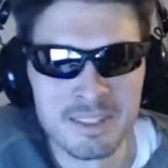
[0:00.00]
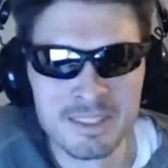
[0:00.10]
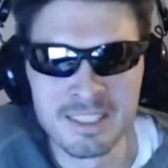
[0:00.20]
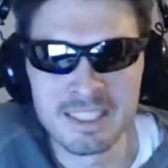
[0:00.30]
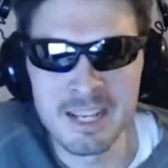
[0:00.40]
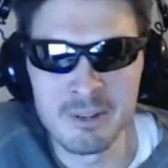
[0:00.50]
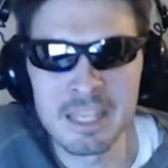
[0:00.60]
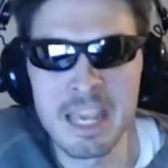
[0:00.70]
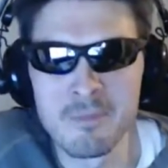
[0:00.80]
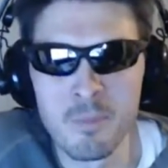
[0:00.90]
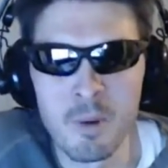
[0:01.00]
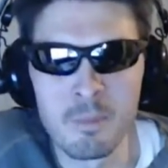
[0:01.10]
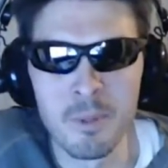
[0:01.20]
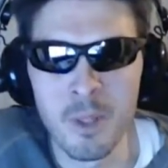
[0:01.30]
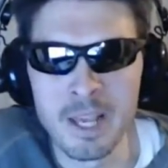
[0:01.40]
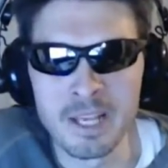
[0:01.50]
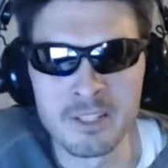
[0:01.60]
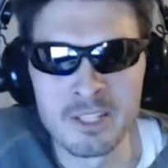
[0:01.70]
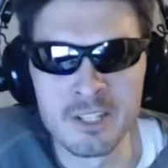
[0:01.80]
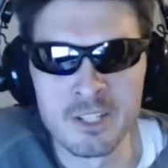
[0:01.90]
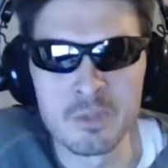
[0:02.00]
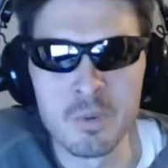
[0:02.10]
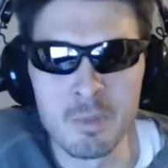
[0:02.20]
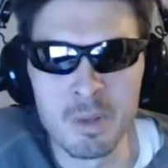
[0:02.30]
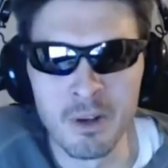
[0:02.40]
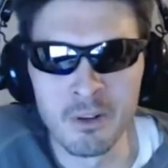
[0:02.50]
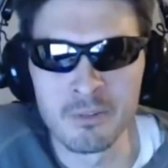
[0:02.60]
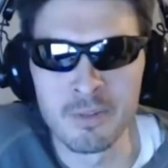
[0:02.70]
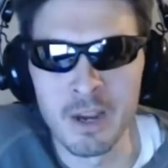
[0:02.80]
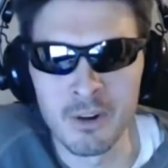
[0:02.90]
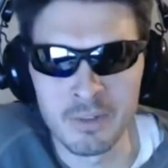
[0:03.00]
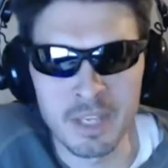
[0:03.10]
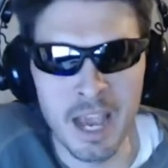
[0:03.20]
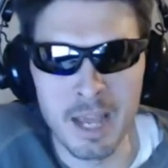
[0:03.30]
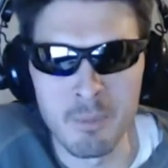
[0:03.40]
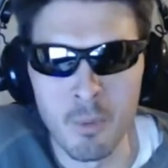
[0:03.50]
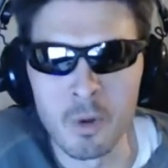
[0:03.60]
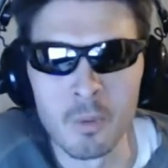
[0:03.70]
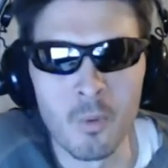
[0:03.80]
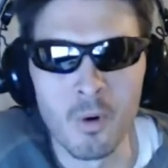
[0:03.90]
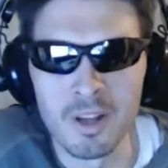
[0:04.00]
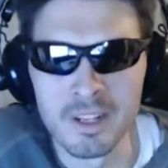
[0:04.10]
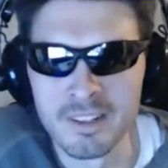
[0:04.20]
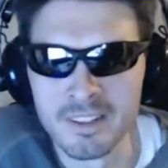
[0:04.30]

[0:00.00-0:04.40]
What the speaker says: Like, they only gave him 1 play because it just would have been unfair if he had more than 1.